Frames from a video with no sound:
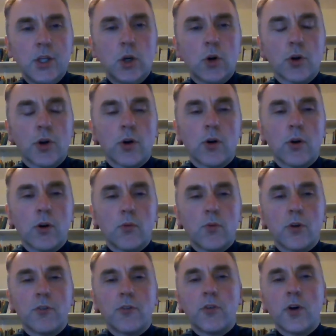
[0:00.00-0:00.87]

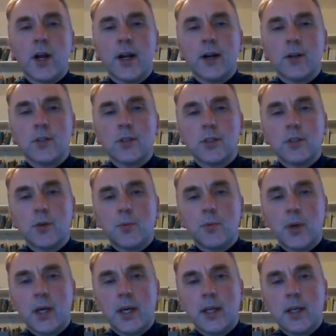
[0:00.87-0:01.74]
Yoder refers
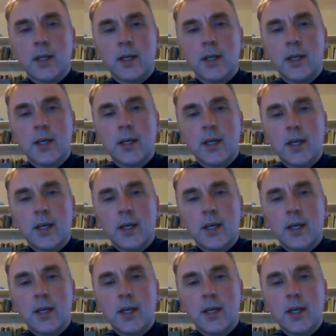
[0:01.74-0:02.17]
to being